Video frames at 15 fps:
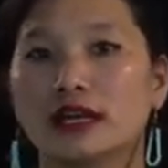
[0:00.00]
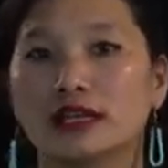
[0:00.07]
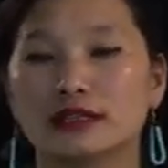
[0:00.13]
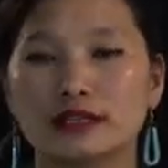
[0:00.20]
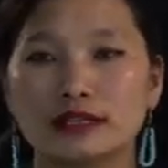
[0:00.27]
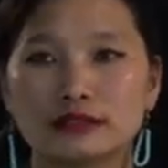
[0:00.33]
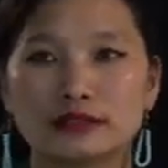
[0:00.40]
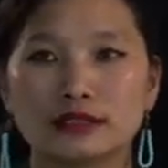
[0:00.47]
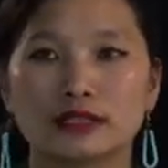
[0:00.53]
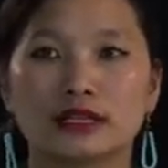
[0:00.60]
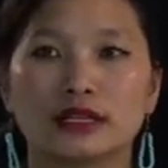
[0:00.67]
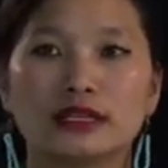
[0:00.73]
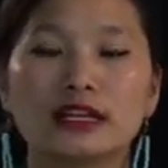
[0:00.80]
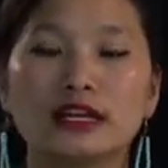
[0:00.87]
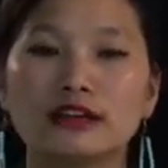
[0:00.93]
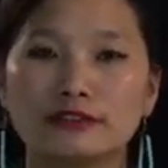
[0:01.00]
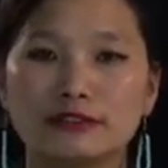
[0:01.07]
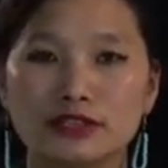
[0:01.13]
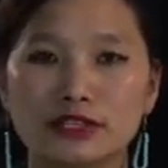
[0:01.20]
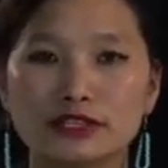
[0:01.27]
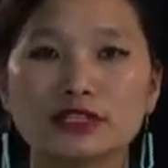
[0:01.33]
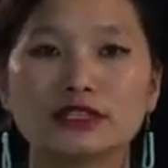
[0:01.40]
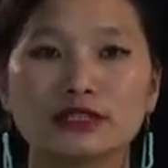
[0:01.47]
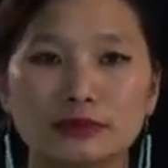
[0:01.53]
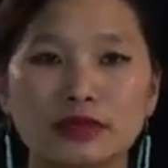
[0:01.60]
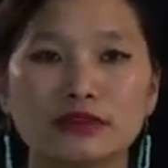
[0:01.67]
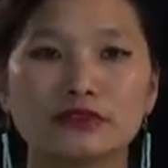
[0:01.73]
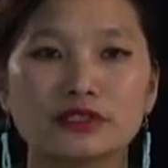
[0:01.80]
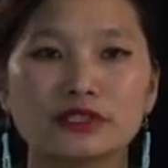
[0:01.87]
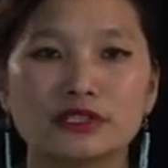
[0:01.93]
that they have learned in the
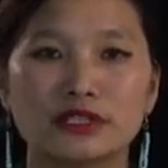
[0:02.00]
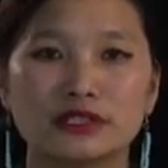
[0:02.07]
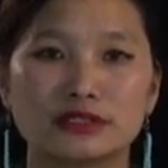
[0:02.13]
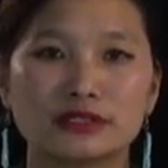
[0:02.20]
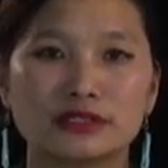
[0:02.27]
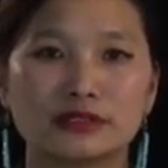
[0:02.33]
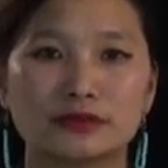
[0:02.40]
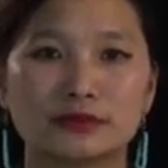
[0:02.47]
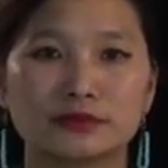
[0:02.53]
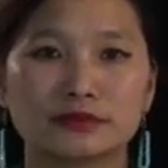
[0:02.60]
previous years.